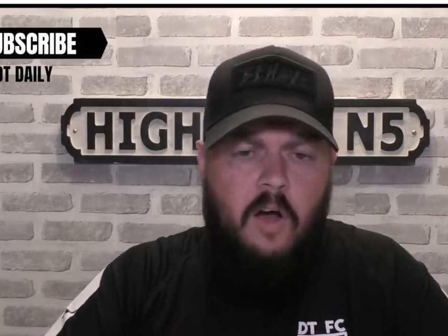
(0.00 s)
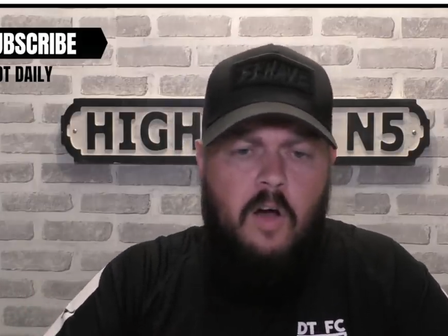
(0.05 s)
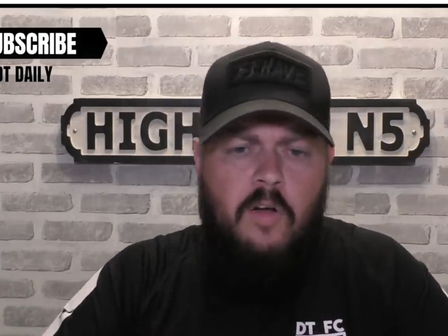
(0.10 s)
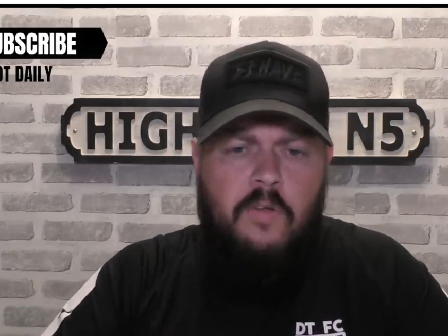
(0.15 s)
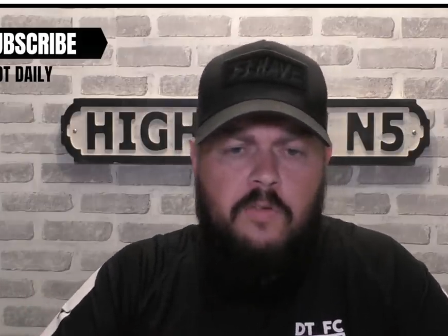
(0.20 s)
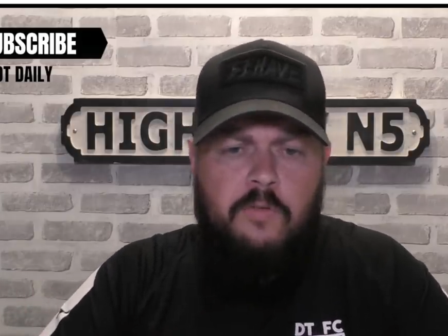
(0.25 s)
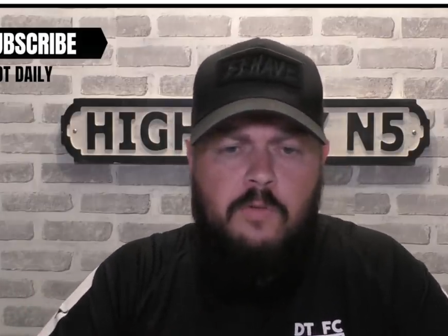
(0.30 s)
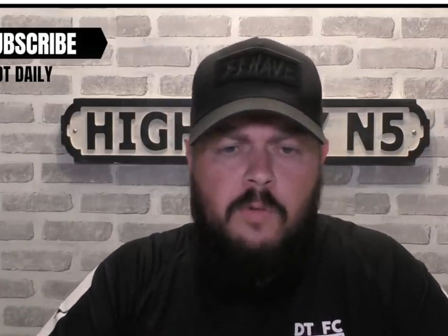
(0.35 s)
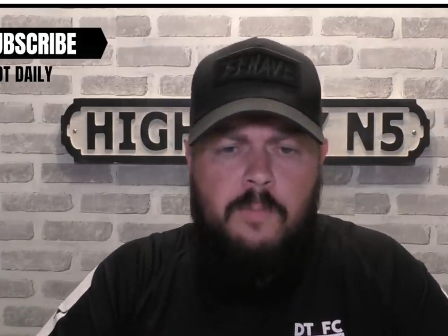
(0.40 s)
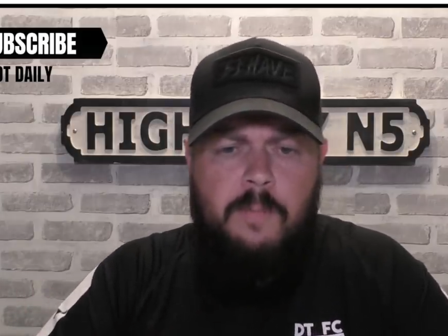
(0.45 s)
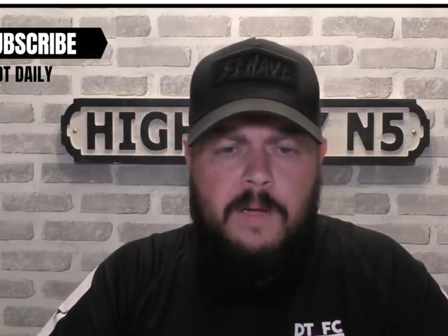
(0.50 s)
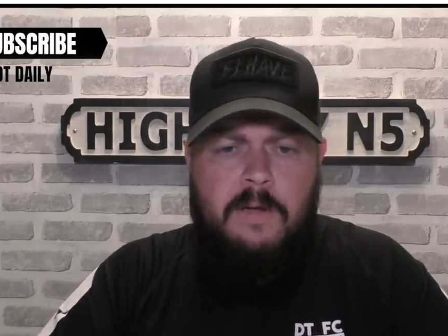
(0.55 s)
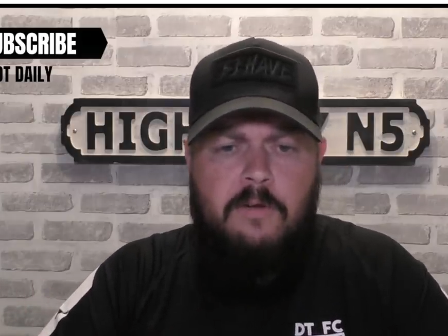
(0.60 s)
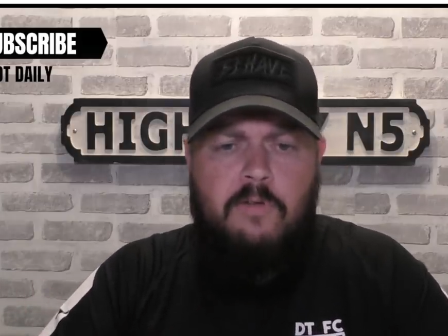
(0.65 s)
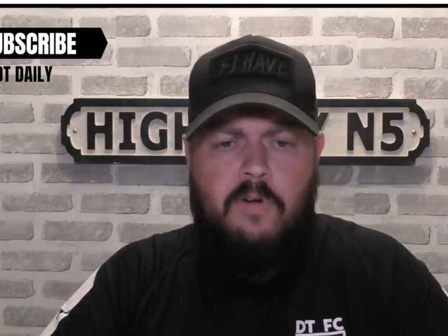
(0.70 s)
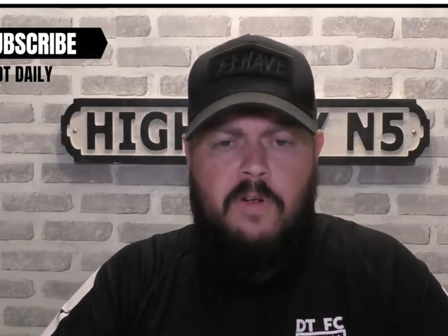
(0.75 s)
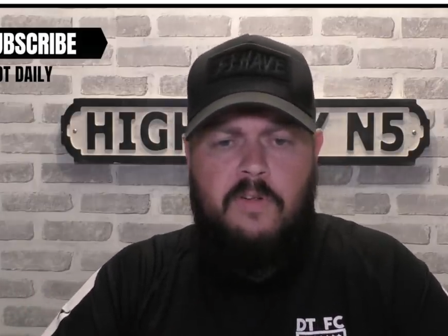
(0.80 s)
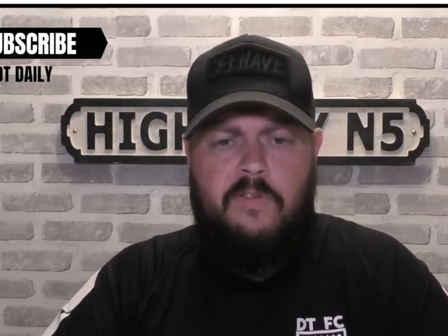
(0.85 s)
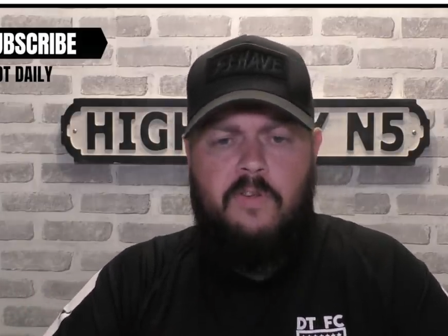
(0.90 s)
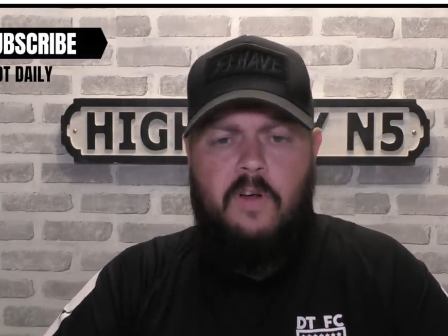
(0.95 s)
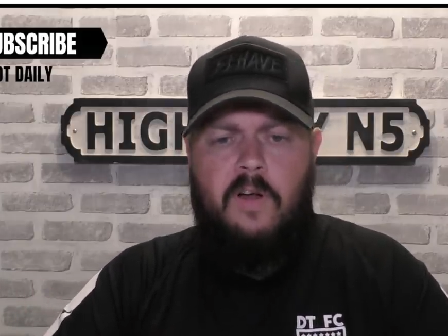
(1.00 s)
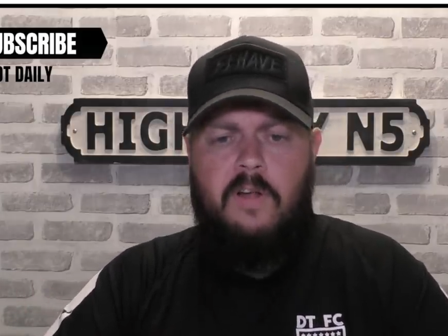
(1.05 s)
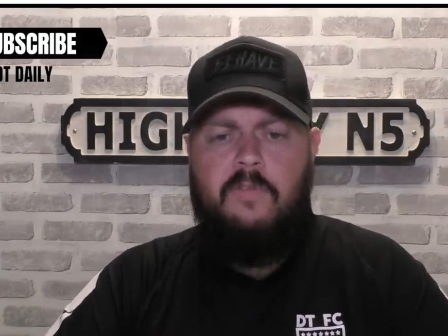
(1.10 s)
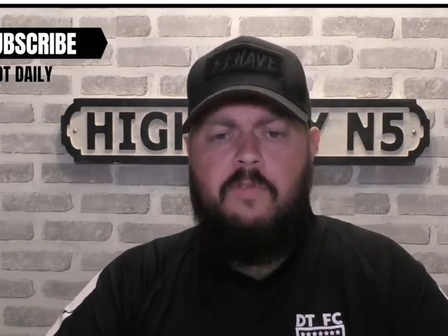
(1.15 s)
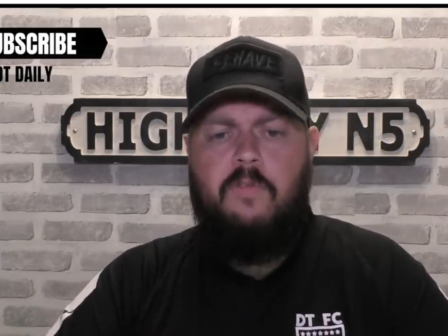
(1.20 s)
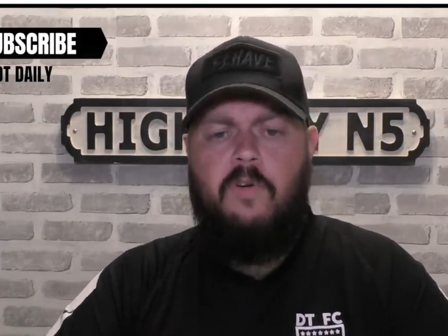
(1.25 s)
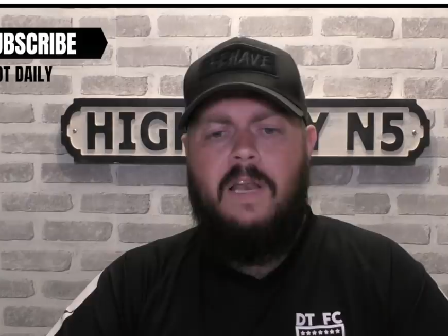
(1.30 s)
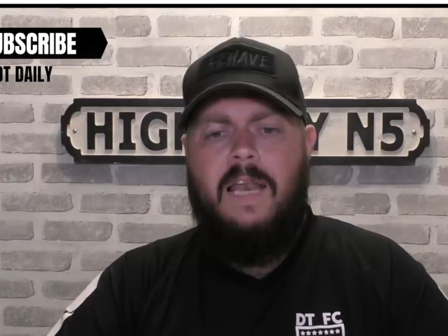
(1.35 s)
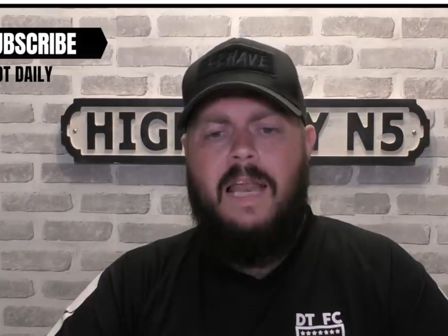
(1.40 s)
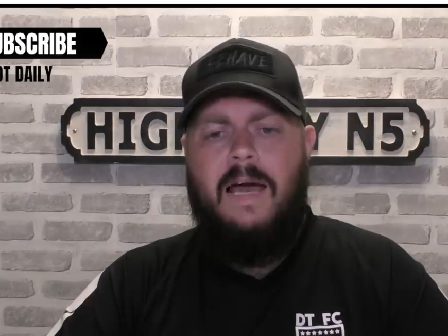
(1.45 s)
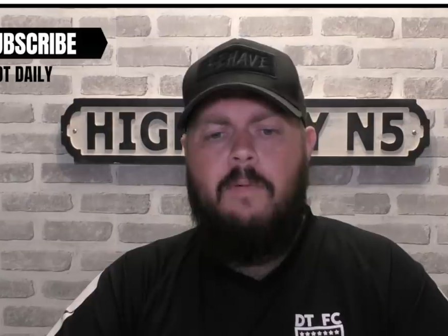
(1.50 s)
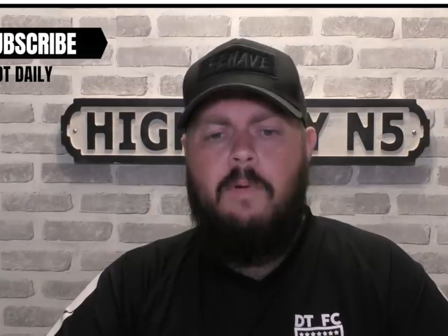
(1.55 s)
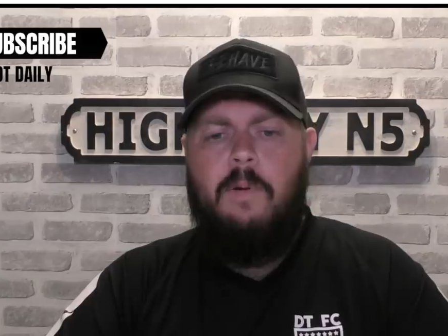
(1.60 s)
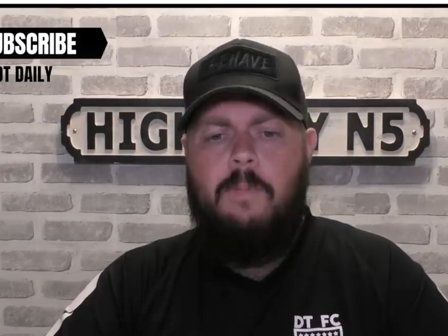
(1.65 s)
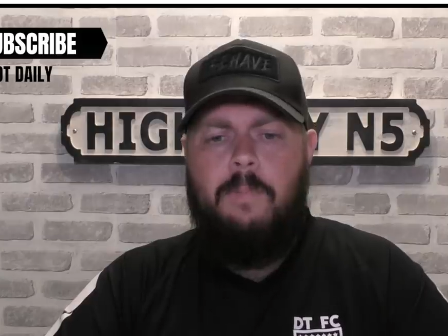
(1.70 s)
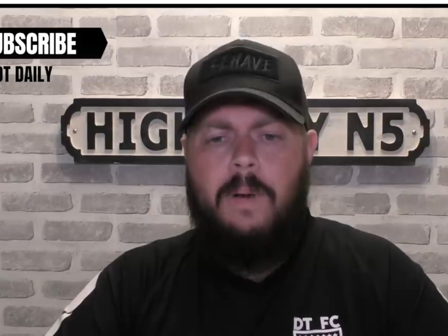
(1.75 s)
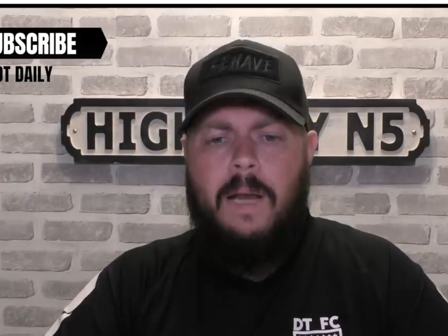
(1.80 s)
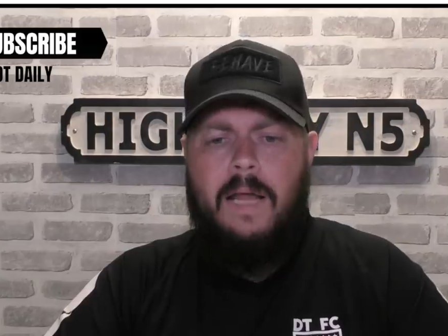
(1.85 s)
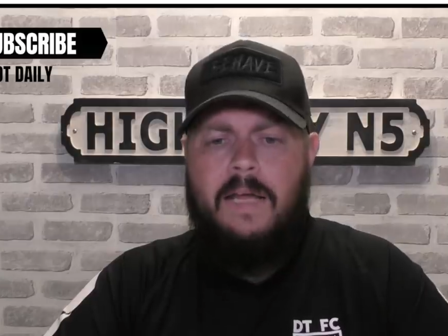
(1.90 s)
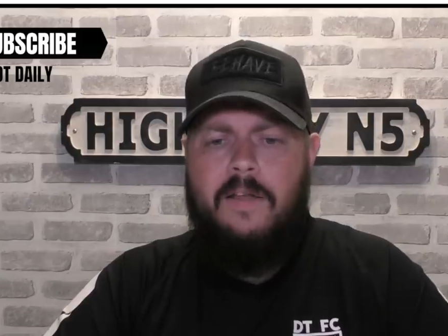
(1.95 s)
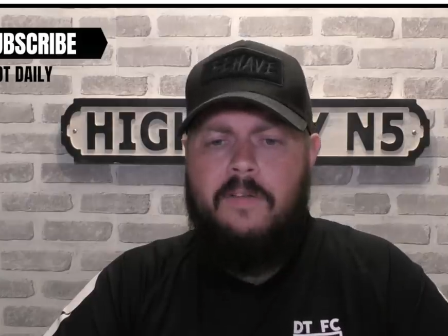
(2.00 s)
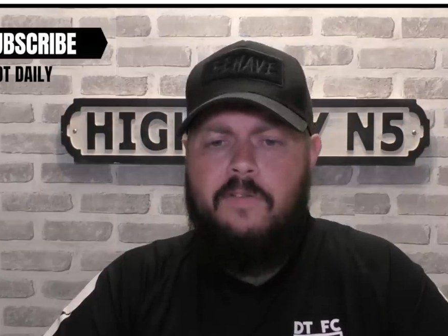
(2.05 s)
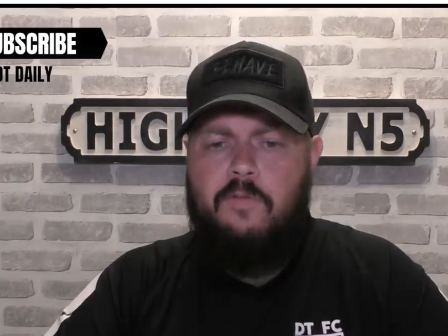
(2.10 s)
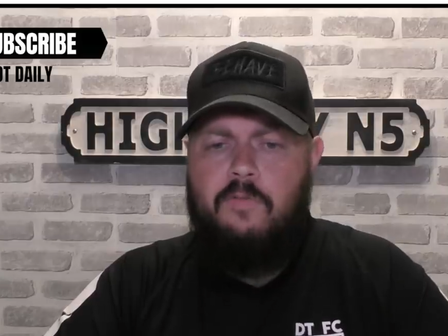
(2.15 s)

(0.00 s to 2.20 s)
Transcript: Arsenal have been criticised for allowing players